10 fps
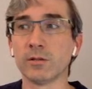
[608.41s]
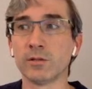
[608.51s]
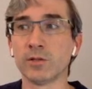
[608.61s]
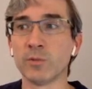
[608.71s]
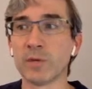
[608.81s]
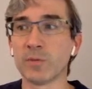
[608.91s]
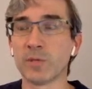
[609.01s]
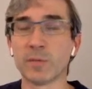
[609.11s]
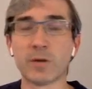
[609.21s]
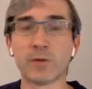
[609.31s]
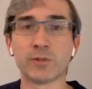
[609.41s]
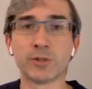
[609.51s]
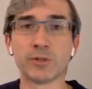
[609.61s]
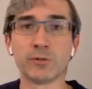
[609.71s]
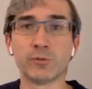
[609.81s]
you might be about
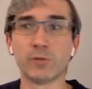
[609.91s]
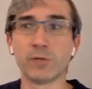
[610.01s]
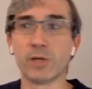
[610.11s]
to